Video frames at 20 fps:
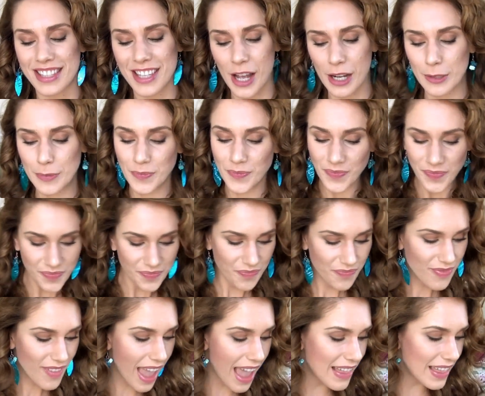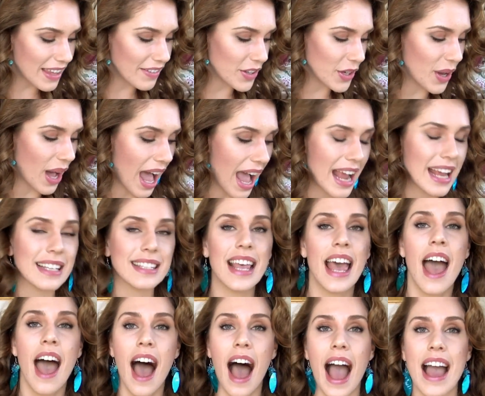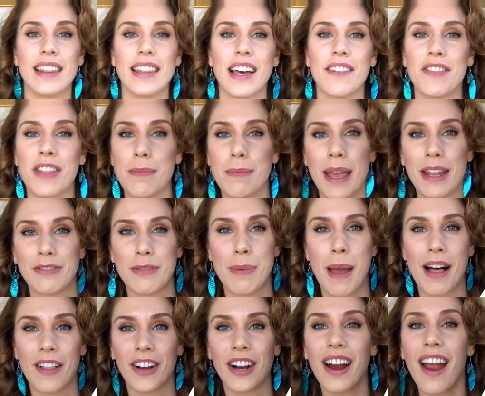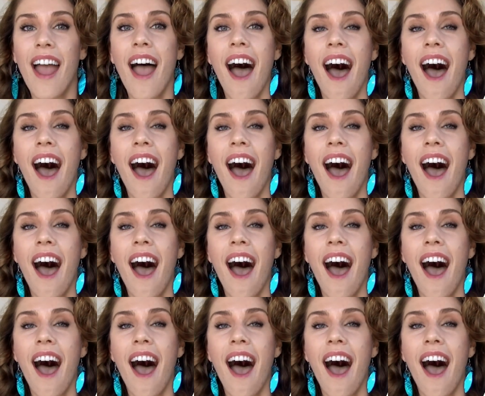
So I love you guys. I love the Man Repeller.